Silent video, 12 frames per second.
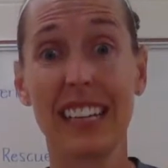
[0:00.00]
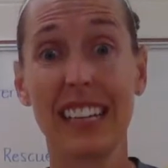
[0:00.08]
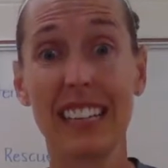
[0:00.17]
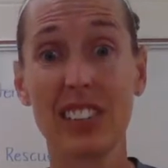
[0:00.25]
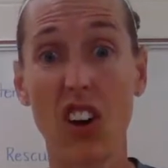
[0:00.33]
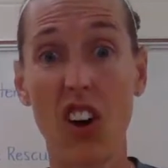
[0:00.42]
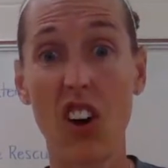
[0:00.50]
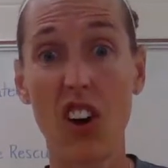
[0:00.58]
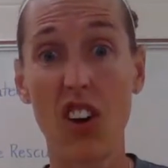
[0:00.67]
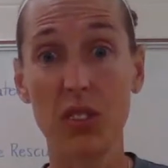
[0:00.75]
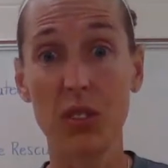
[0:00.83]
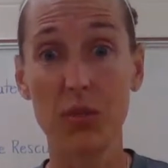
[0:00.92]
is
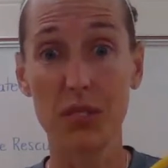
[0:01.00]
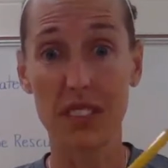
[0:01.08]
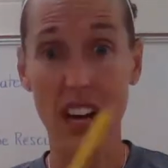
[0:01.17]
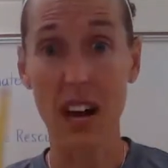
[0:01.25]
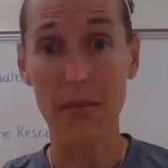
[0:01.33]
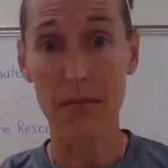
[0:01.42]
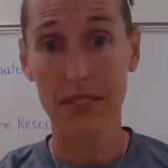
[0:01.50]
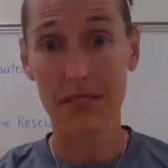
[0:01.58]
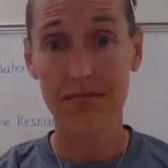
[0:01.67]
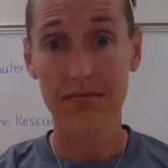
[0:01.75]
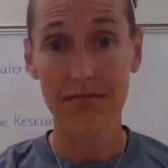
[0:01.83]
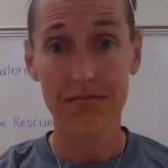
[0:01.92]
all used up,
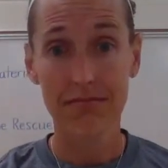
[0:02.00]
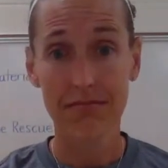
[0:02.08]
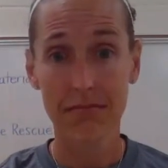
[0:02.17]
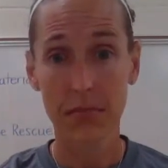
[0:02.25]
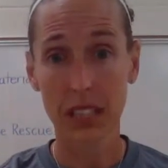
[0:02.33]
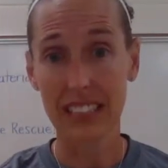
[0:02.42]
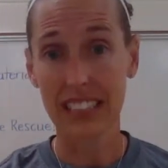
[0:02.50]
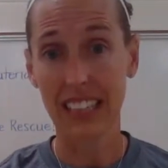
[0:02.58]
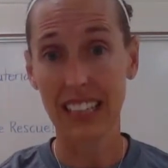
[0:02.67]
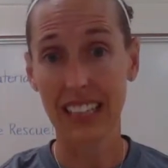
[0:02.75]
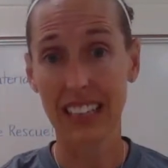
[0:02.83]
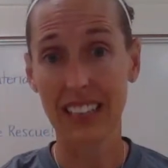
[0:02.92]
because
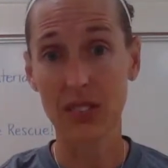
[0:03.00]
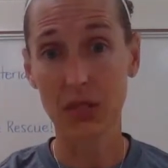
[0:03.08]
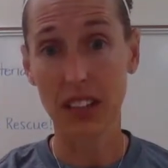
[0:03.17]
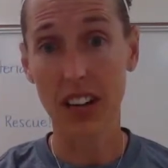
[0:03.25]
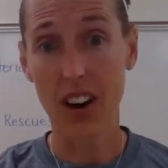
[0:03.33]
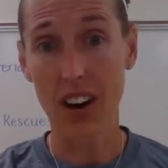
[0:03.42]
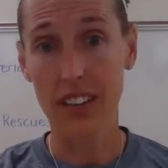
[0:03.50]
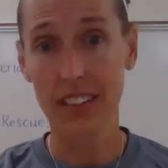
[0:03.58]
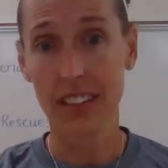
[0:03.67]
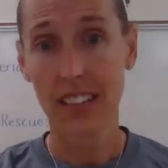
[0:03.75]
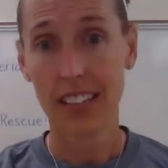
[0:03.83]
then it's really hard.